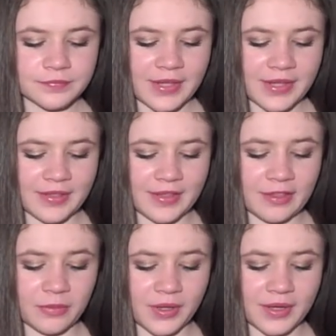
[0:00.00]
is
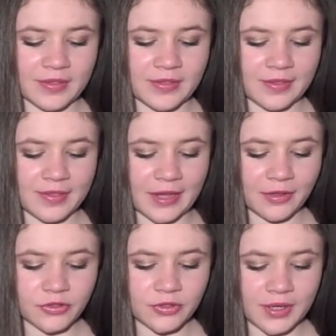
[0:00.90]
this one. It's the
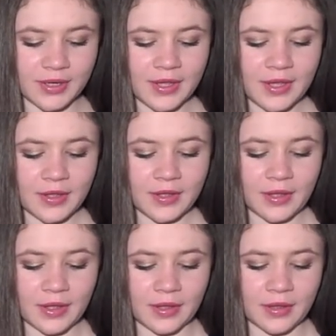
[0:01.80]
Sanctuary,
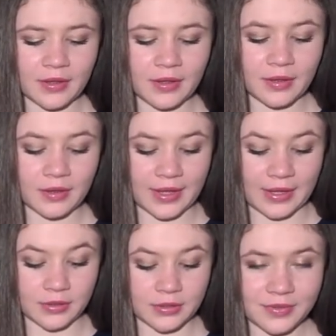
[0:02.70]

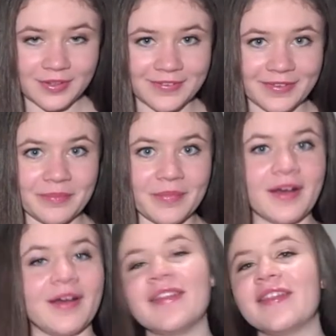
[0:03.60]
okay, I don't really know
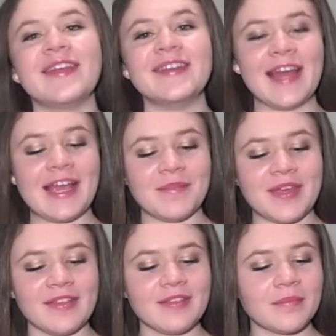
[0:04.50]
what the name
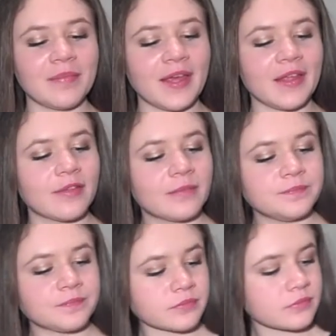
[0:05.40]
is, but it's
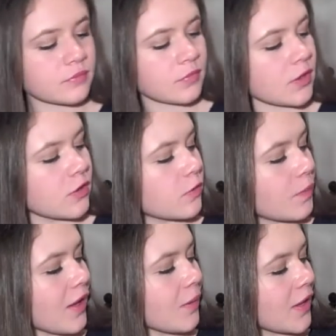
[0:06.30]

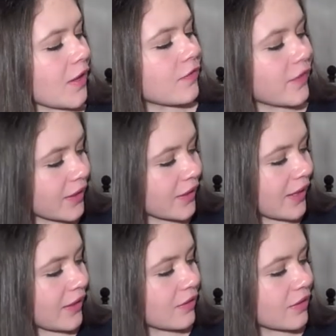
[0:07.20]
Spa Perfect
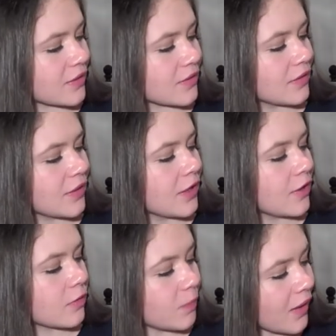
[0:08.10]

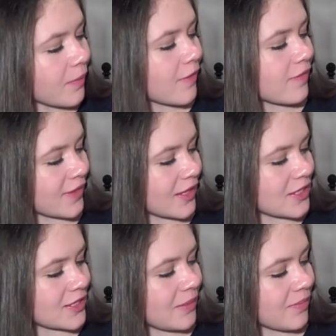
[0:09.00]
Skin
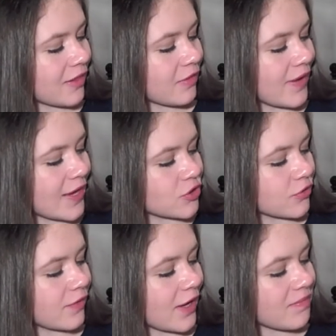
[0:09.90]
Deep Cleanse Facial
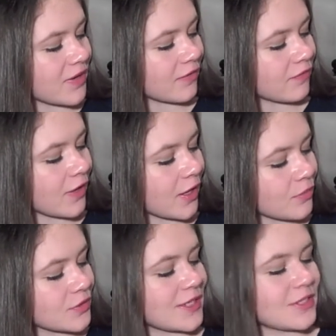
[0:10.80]
5-Minute
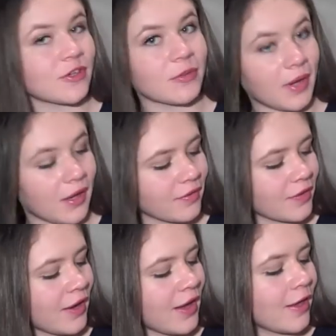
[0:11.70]
Thermal Detox Mask,
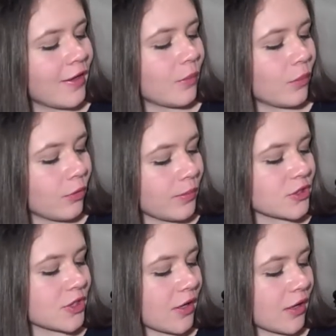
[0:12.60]
Warming
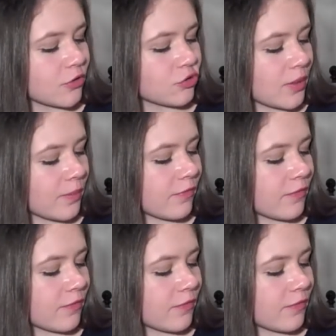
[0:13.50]
Charcoal Treatment for